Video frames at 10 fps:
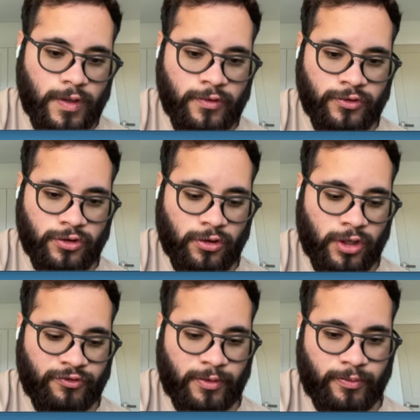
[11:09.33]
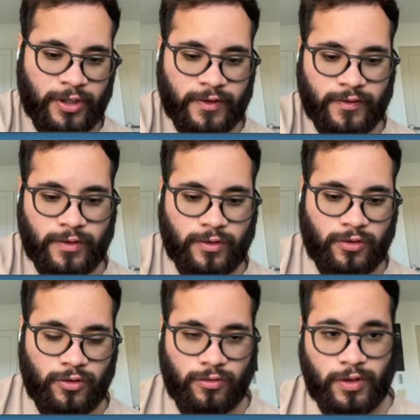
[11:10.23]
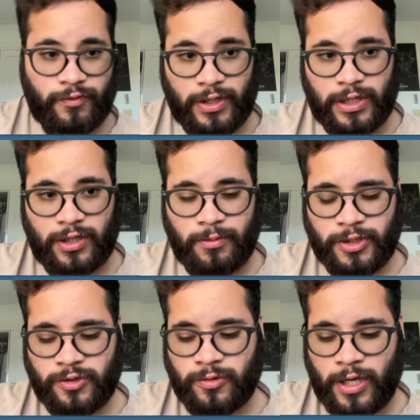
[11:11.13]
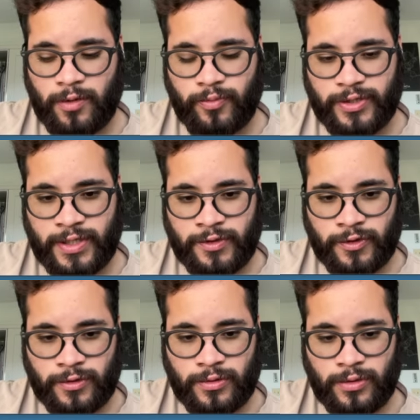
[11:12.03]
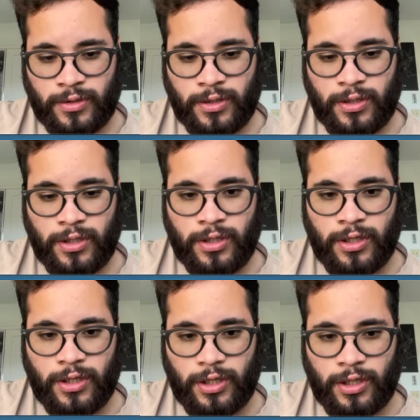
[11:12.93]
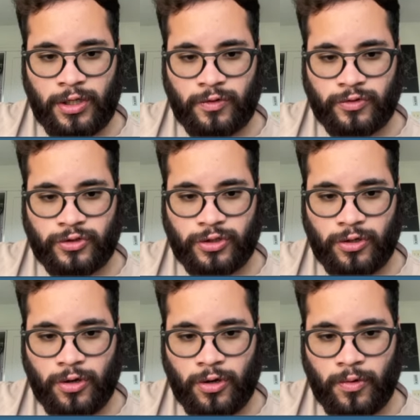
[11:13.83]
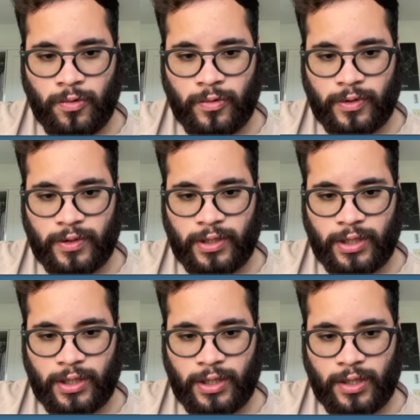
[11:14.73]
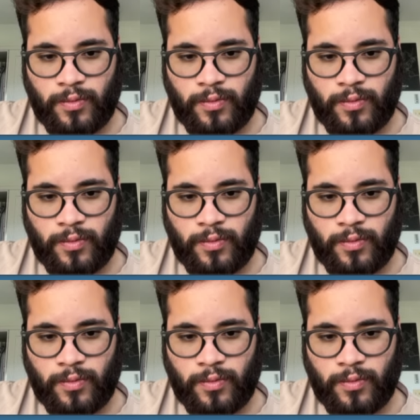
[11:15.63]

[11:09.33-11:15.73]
So if we click number 2 and press enter, it will show the